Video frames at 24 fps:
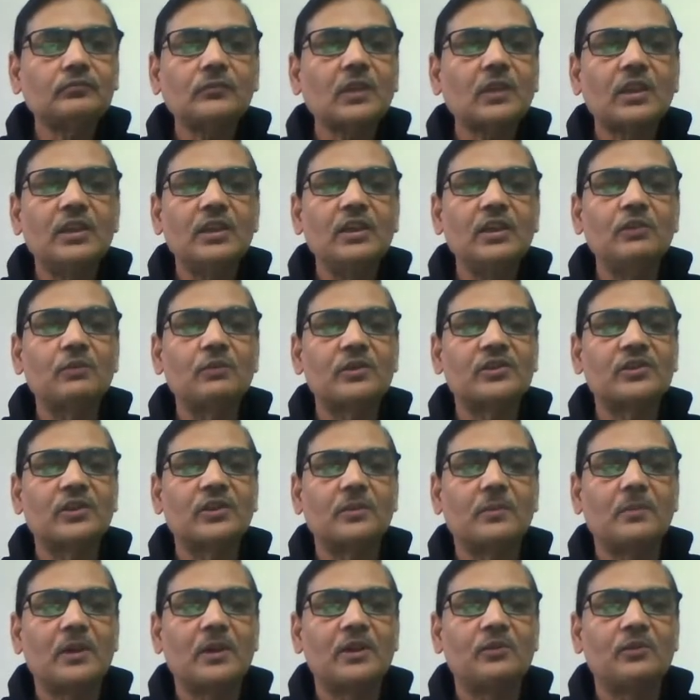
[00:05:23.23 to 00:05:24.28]
inversion
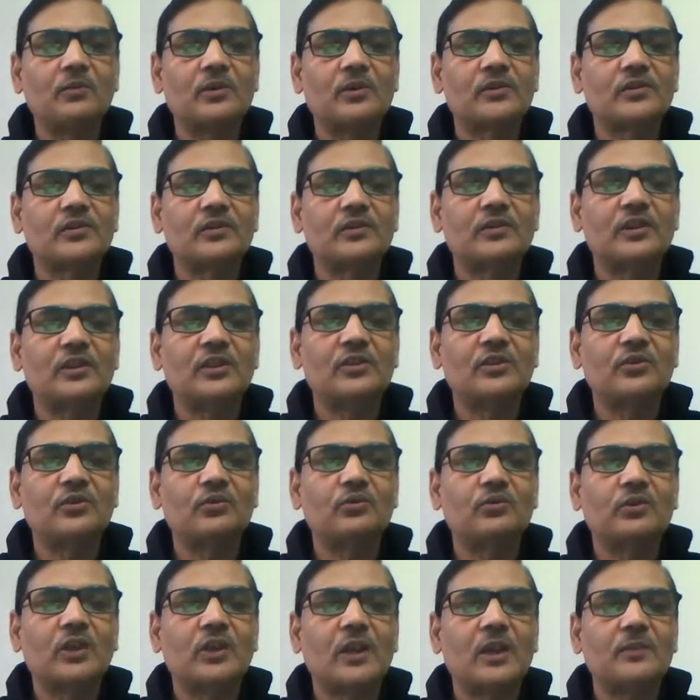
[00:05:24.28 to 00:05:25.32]
by inversion, these two
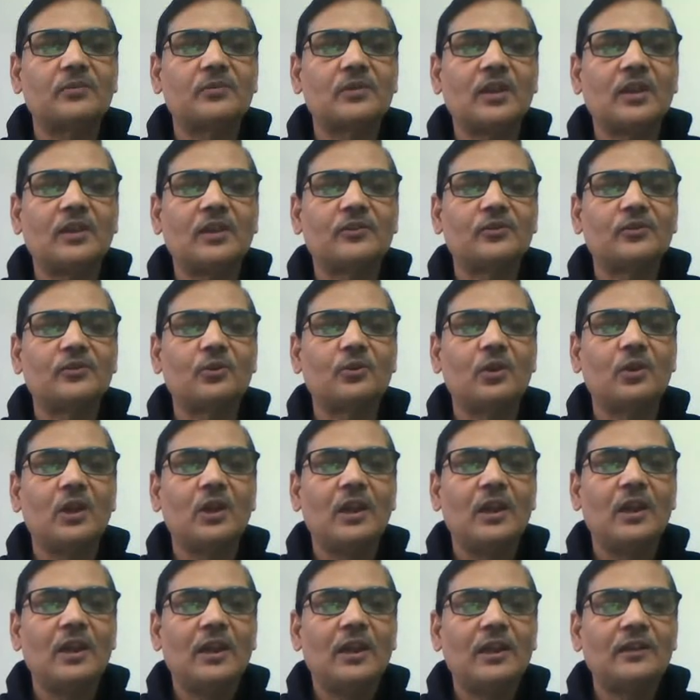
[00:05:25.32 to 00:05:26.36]
types also
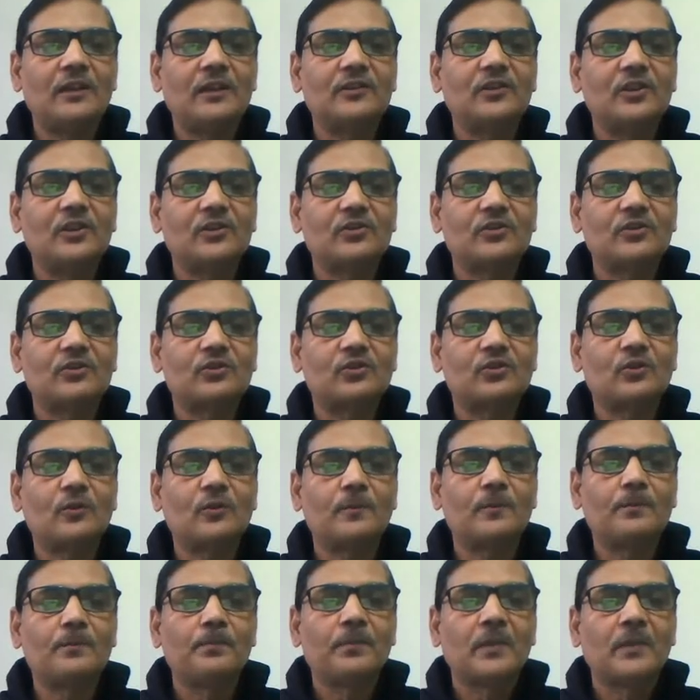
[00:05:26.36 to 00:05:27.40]
exist. So
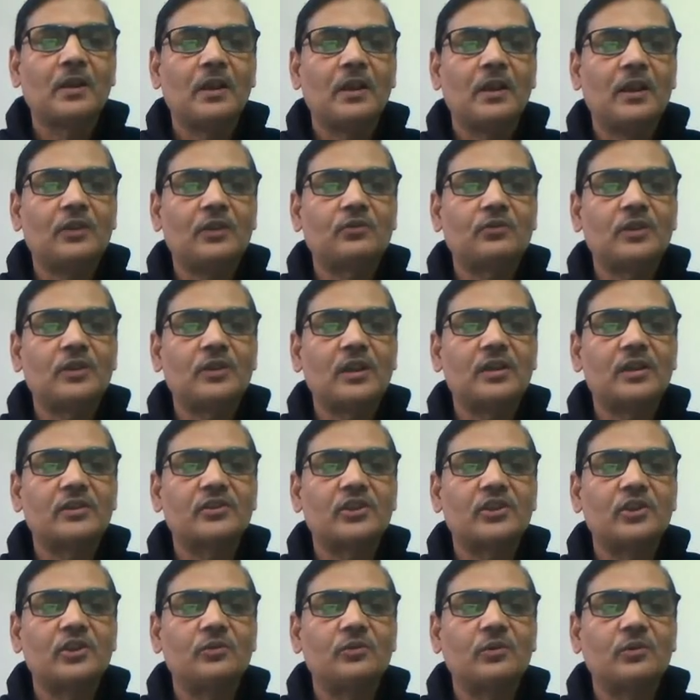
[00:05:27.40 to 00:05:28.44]
heterozygous
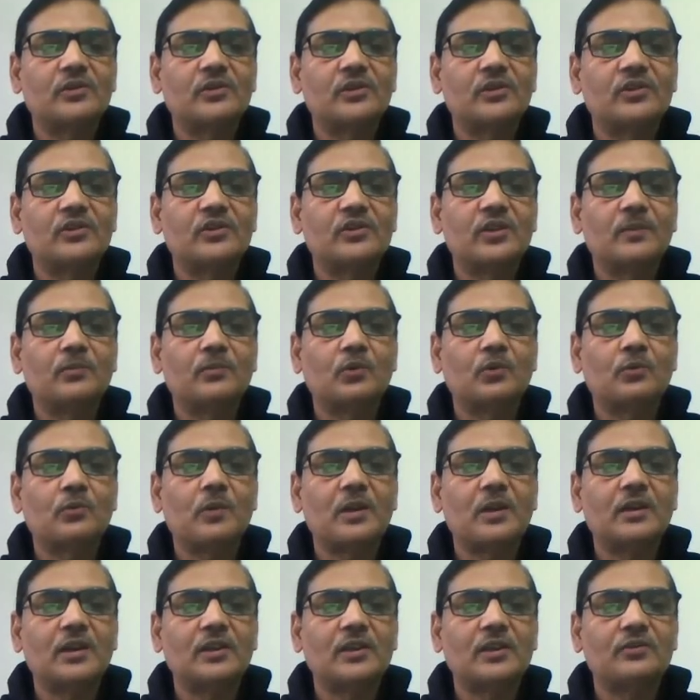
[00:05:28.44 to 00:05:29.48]
inversions, they
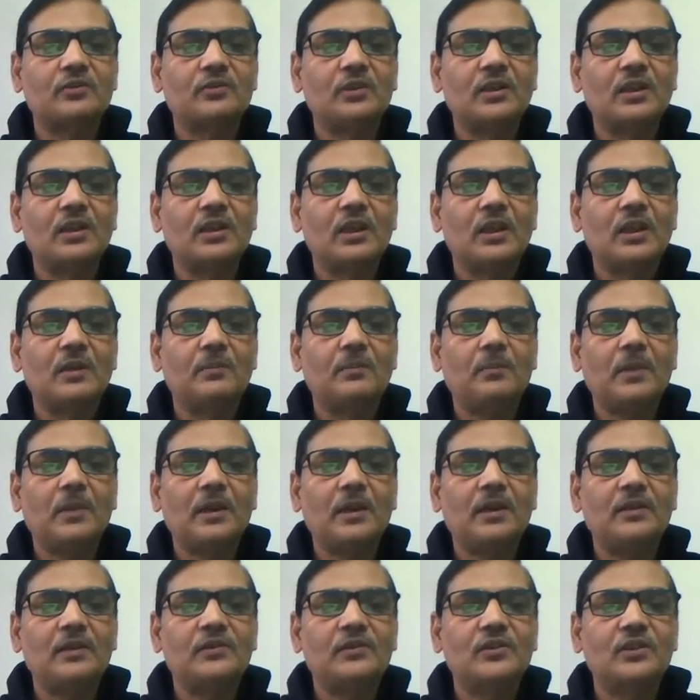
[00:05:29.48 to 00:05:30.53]
provide actually
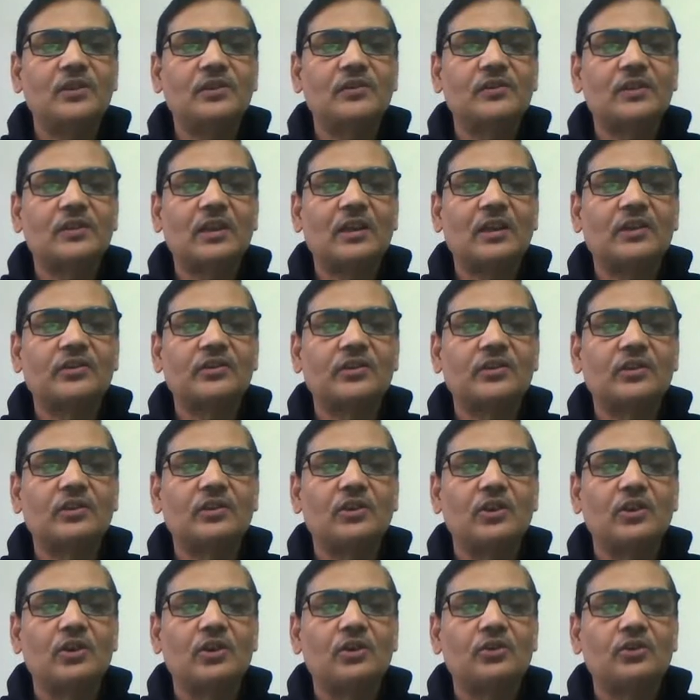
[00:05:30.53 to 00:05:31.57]
balancing selection
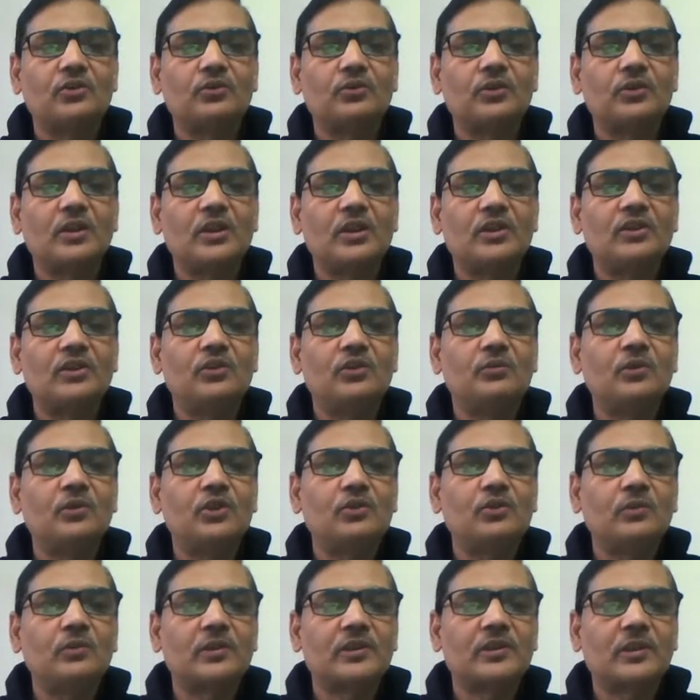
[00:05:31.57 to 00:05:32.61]
to the
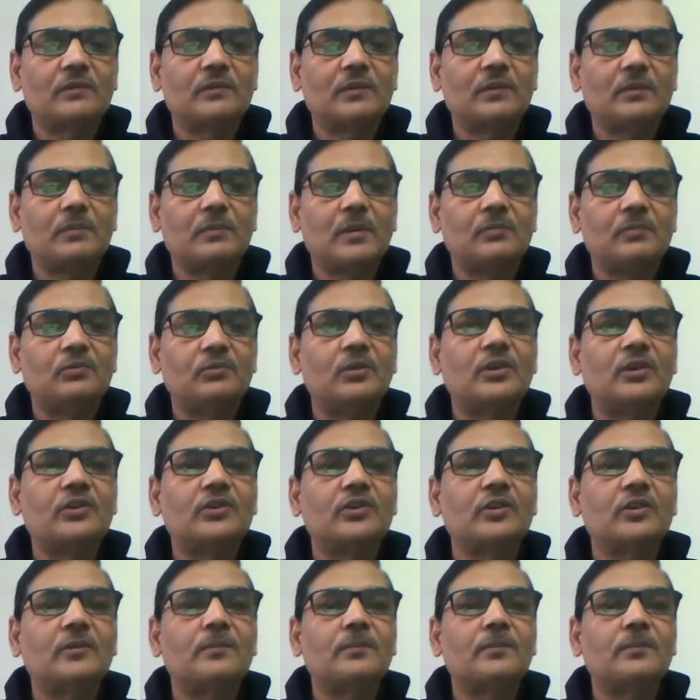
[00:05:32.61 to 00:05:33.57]
individuals of a population.